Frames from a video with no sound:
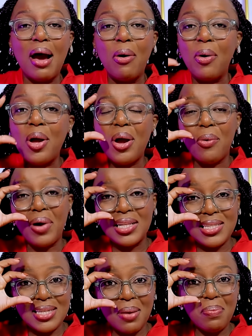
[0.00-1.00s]
Now,
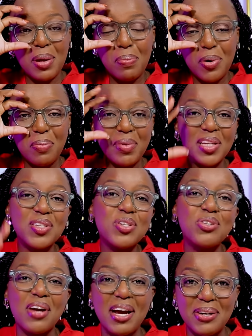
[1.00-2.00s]
while some people may
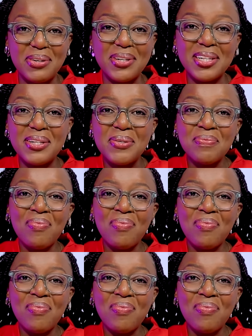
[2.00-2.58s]
struggle